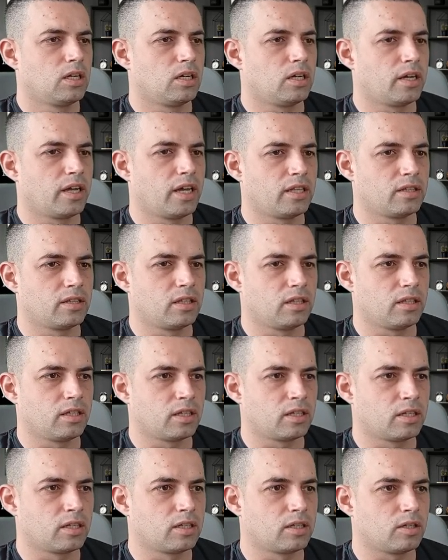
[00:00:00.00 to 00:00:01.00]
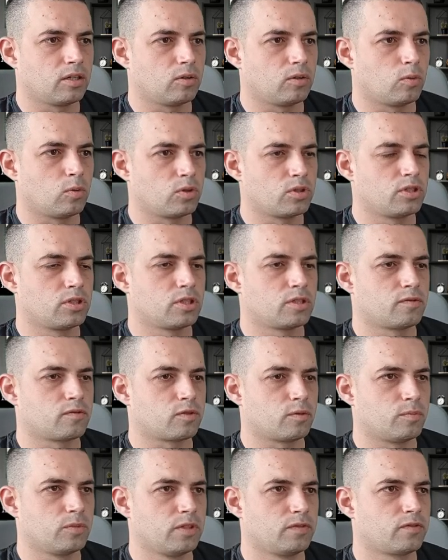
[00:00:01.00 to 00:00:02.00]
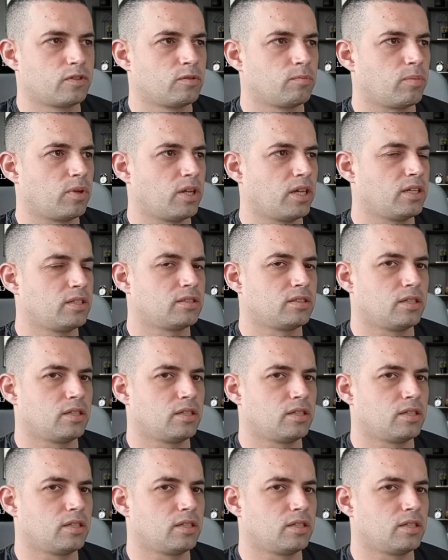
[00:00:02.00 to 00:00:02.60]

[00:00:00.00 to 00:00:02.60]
handling orders from different places,